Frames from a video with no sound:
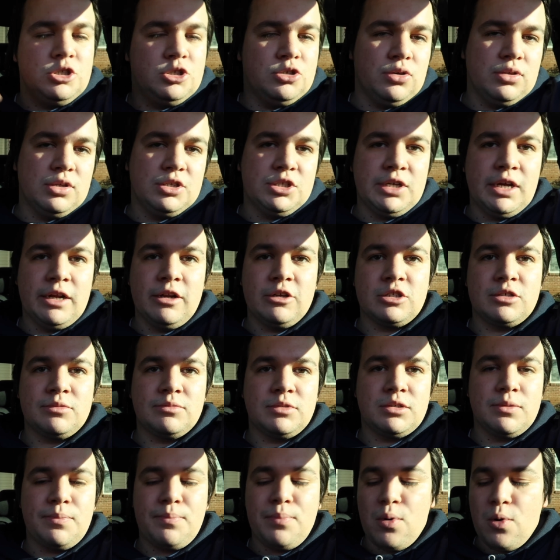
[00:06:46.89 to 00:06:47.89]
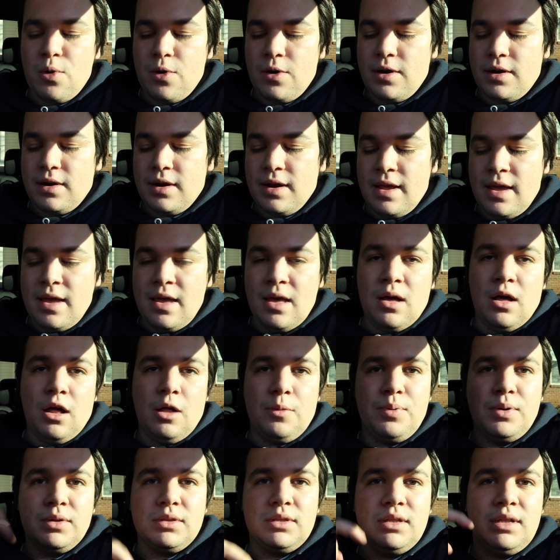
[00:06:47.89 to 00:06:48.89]
Show the channel some support.
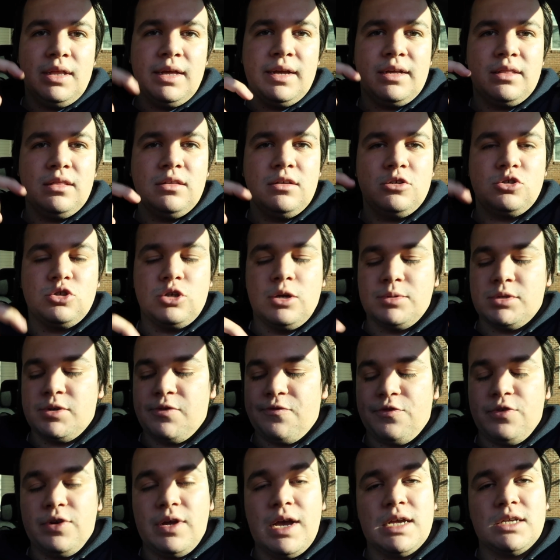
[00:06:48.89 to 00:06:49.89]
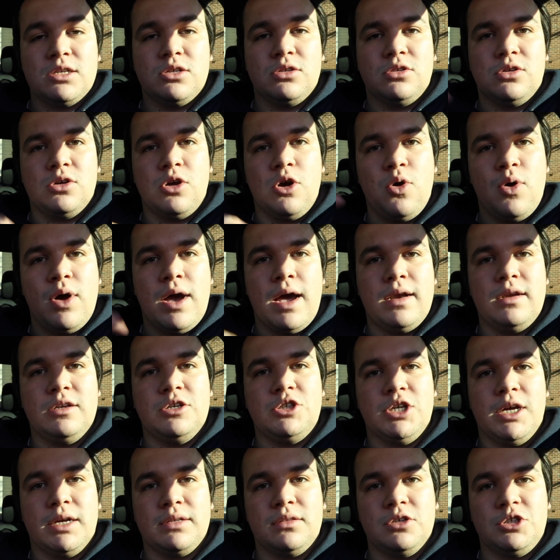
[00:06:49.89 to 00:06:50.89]
I'll put the link in the description for you guys to go ahead
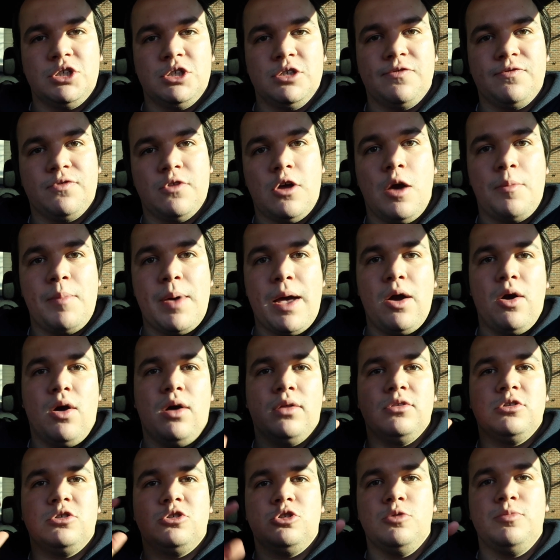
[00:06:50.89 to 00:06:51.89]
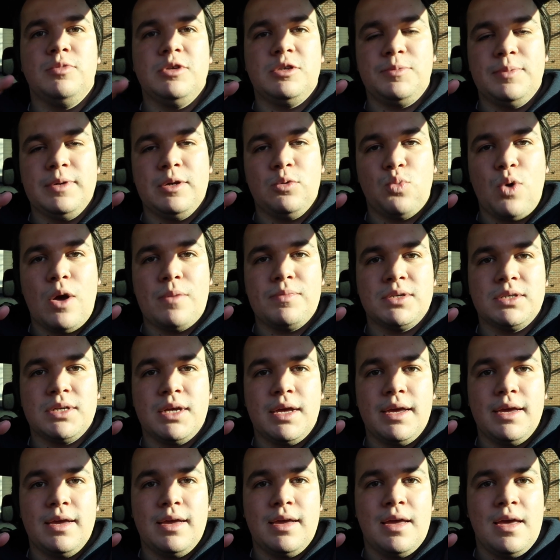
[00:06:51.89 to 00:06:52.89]
and check the shift knob out on the SubiSpeed
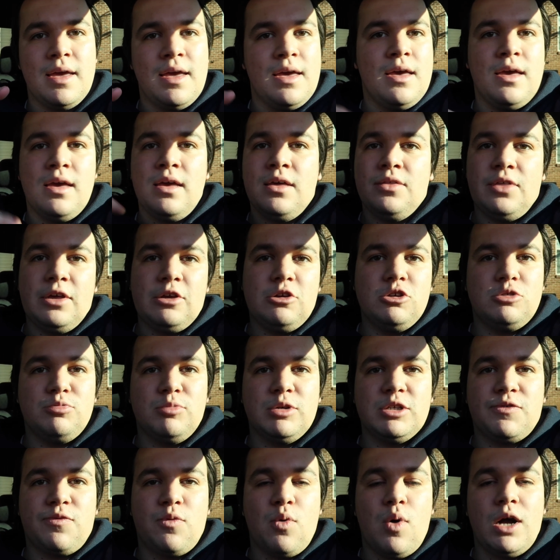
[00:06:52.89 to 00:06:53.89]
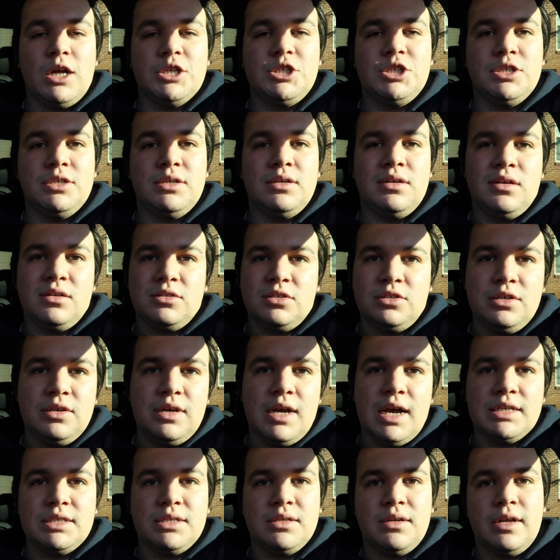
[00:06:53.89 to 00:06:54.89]
website. Thank you so much for watching. See
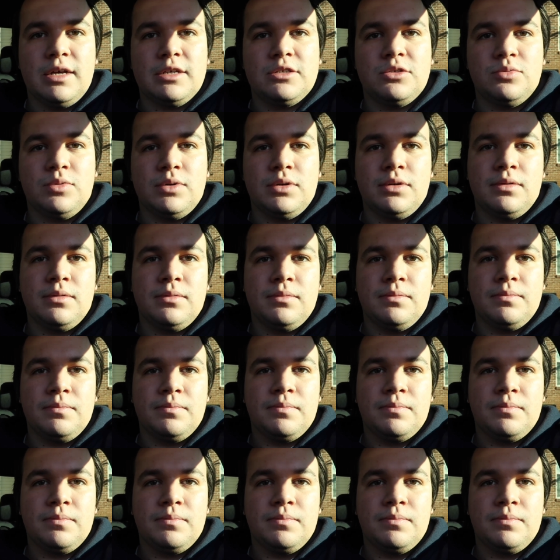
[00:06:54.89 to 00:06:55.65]
you guys in the next one.